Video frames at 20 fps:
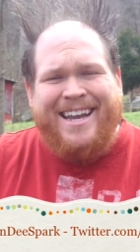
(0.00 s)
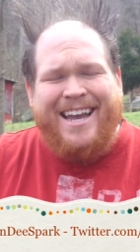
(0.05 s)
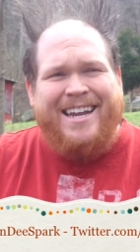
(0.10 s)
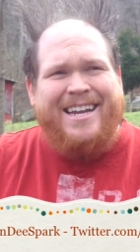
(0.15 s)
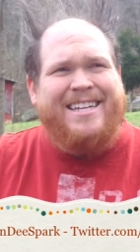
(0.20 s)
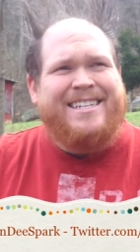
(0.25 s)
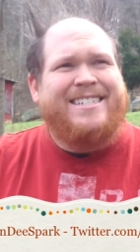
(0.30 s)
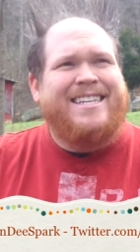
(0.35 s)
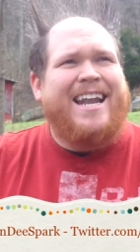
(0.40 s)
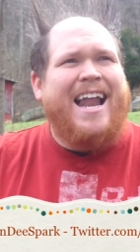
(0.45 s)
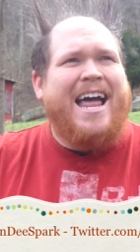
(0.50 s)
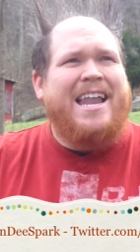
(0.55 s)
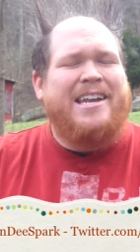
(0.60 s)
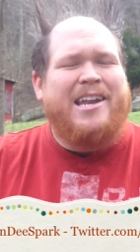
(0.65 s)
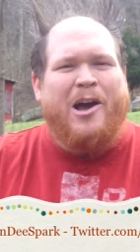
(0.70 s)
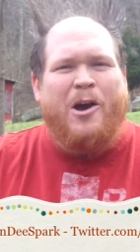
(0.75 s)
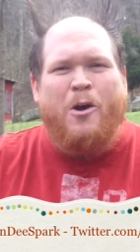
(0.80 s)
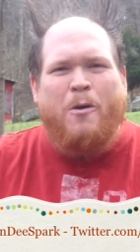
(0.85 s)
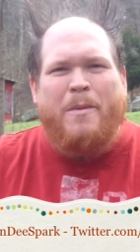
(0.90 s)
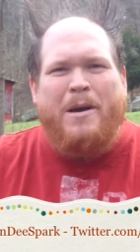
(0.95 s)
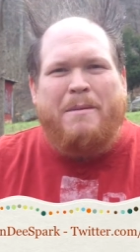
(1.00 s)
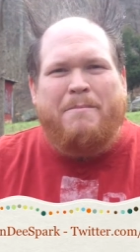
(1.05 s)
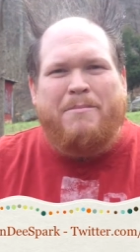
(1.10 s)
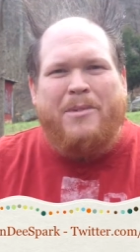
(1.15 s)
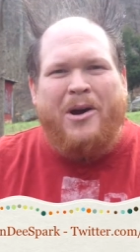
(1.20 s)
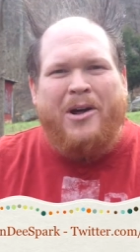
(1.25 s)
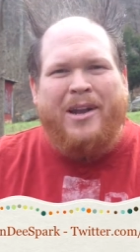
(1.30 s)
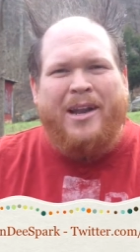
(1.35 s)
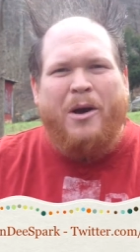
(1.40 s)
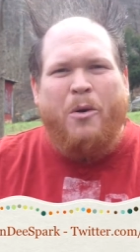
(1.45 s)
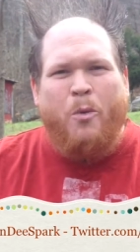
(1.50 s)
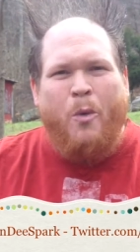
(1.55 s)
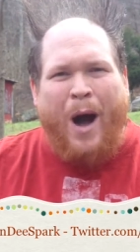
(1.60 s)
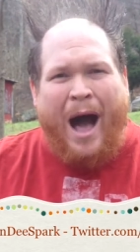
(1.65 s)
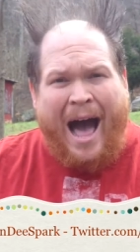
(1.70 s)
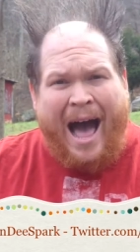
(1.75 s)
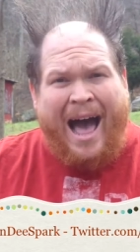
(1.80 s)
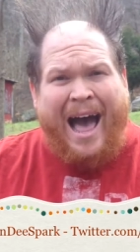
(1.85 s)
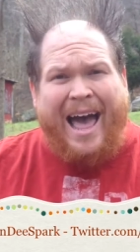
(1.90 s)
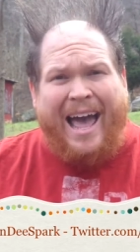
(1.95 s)
And he said, "I know, but Mullah,
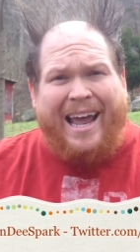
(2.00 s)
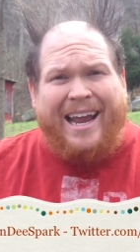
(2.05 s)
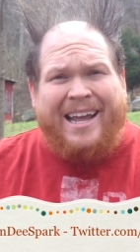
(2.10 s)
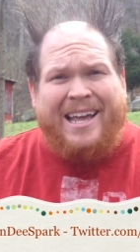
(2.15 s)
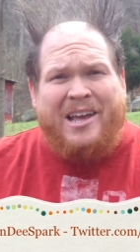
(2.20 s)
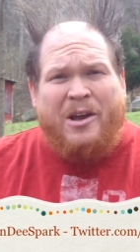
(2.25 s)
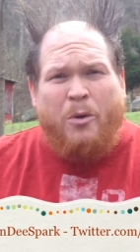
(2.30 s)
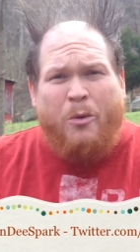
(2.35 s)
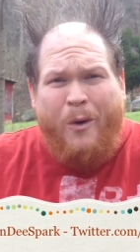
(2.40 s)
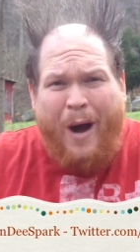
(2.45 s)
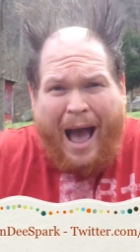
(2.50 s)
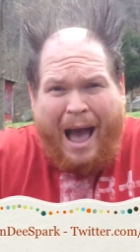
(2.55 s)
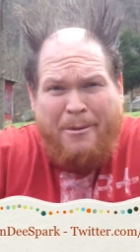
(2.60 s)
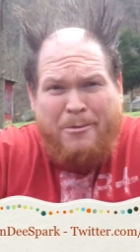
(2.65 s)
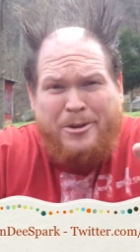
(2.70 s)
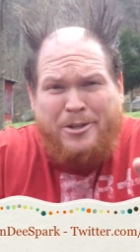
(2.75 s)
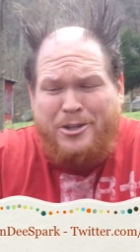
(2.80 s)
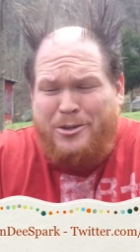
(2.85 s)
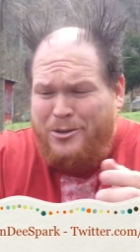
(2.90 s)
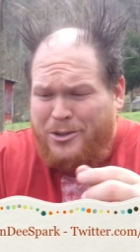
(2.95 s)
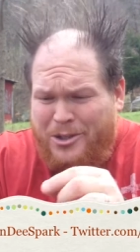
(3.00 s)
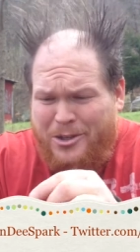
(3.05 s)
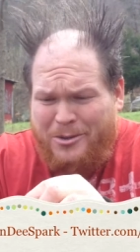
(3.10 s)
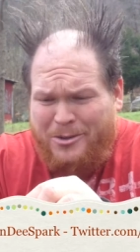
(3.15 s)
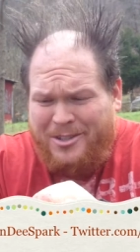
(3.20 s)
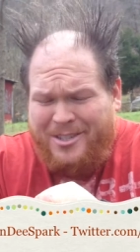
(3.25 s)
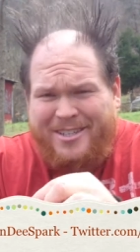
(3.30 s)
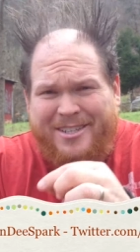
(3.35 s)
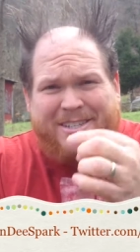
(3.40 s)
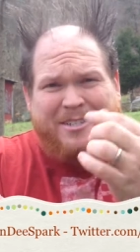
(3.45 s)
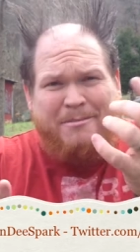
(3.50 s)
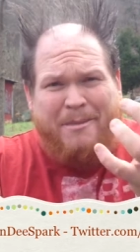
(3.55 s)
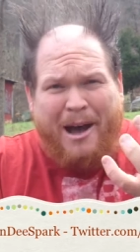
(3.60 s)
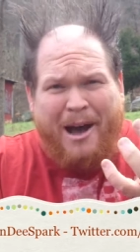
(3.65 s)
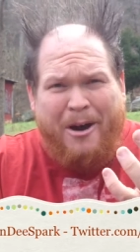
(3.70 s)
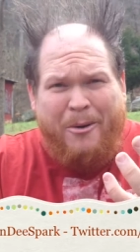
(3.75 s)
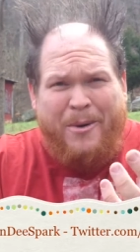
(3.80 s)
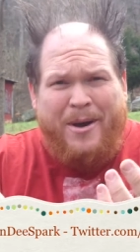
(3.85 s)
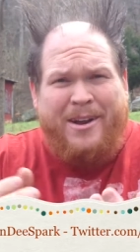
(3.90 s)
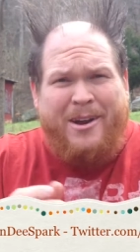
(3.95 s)
why? Why would you choose the
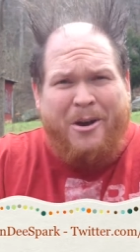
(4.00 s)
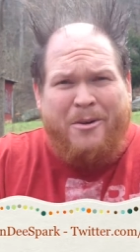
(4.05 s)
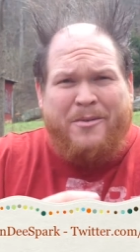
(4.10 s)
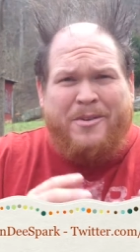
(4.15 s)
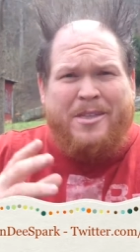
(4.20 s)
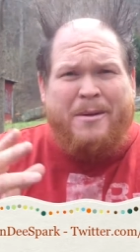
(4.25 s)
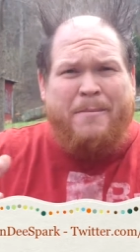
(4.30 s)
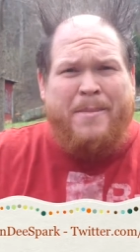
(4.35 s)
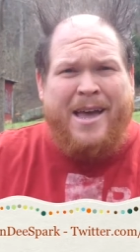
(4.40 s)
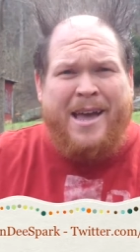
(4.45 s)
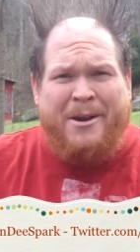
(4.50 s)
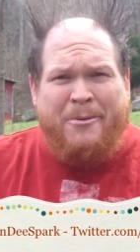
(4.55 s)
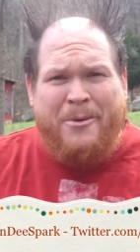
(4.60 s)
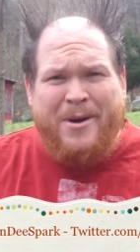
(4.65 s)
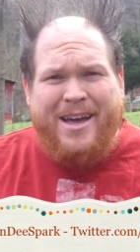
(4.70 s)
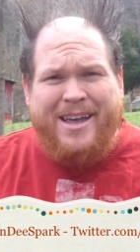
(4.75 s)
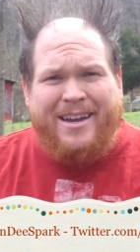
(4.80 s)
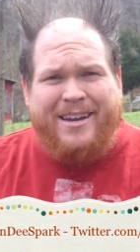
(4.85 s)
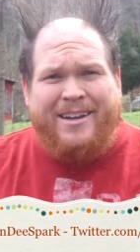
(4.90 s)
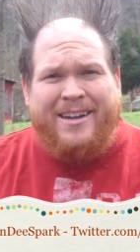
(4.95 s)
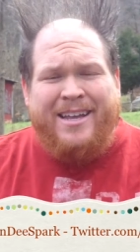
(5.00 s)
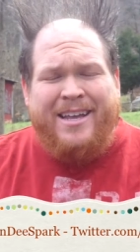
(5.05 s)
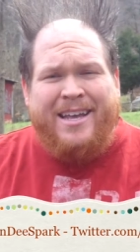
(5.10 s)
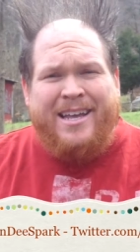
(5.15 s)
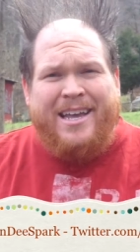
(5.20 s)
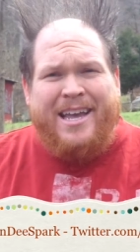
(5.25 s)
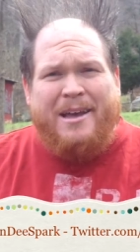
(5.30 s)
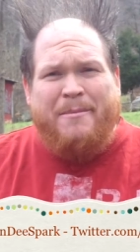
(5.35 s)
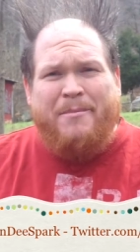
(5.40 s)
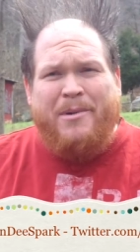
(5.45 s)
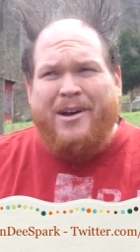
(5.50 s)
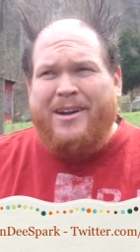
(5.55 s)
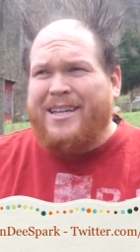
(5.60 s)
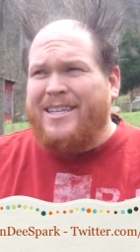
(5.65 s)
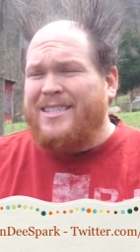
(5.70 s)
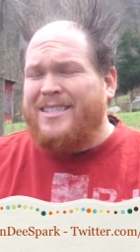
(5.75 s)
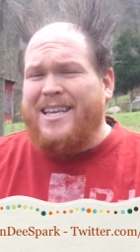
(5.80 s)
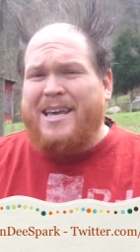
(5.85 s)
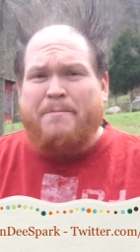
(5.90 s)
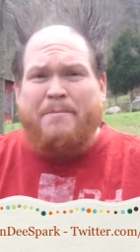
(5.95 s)
small one over the big one?" And Mullah
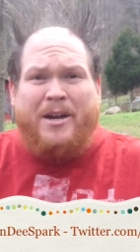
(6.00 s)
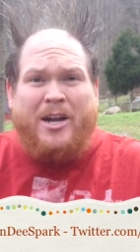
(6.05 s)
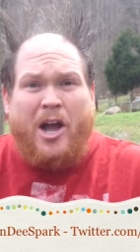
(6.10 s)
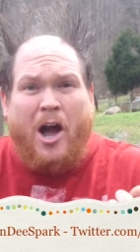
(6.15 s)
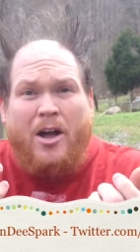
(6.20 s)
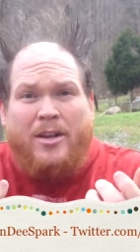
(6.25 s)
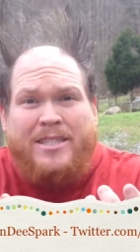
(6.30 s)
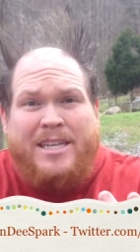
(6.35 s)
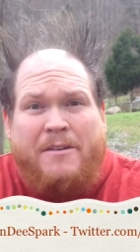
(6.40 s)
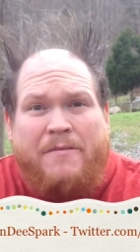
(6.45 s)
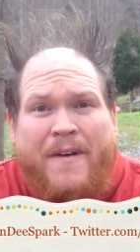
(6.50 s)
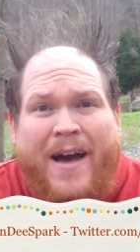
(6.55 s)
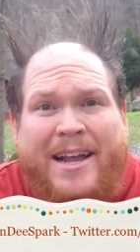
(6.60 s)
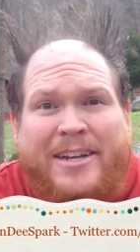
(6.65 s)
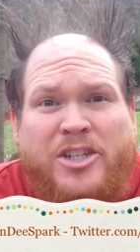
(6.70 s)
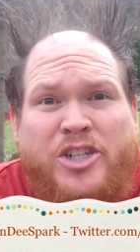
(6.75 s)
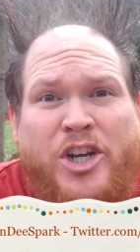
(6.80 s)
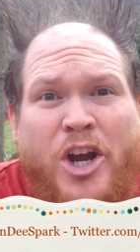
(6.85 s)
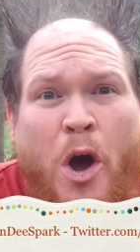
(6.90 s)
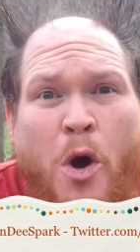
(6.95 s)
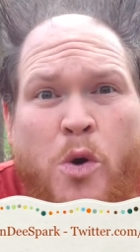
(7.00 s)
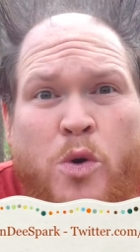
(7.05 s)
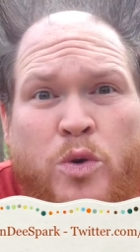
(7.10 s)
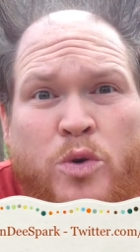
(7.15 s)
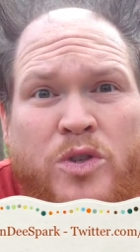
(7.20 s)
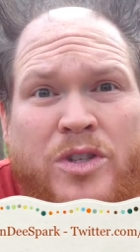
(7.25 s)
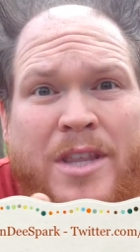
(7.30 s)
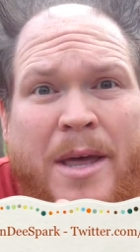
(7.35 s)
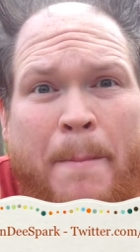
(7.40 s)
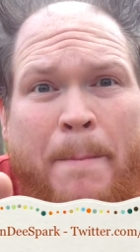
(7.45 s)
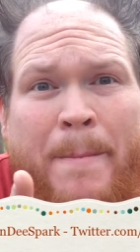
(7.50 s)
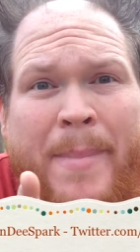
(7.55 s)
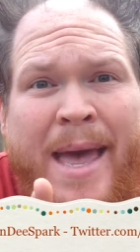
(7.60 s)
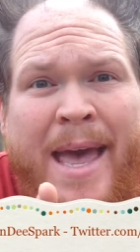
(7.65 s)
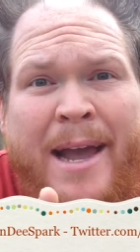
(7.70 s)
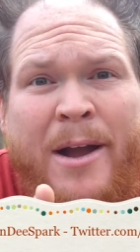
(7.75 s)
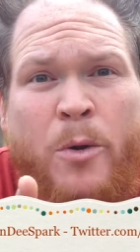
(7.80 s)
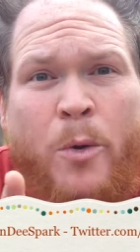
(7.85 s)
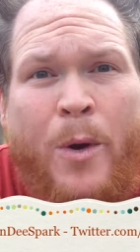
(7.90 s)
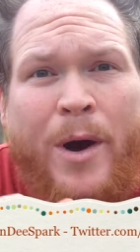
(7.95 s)
said, "Because if I chose the
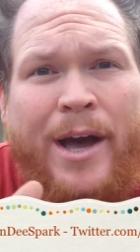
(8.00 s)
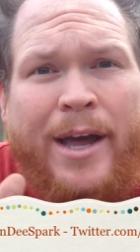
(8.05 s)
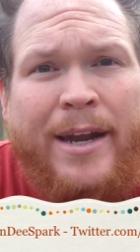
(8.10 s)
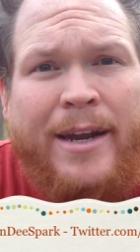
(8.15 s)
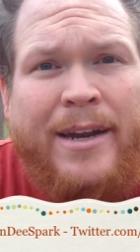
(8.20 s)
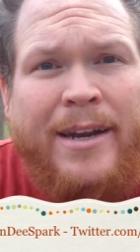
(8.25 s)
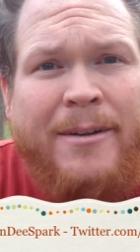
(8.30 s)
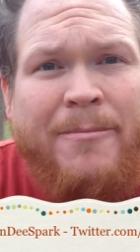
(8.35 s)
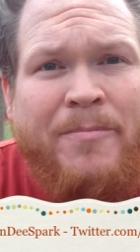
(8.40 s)
big one,